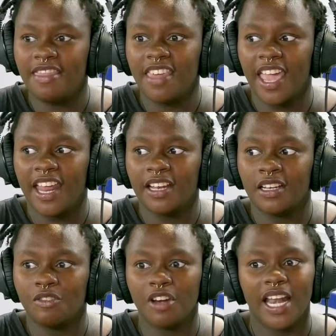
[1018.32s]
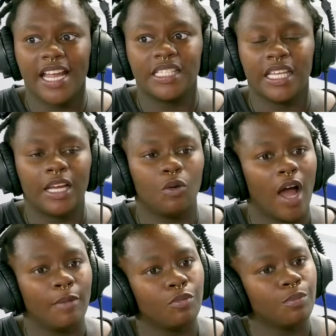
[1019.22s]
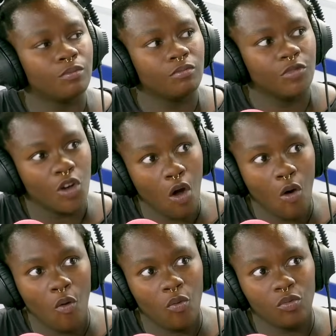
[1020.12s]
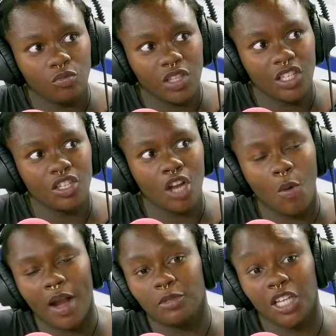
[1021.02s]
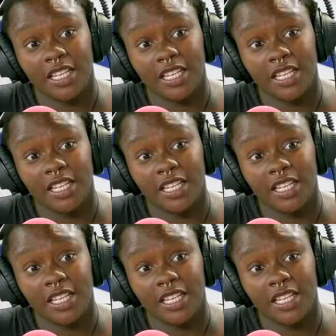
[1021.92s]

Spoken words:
And then realizing, no, this is not what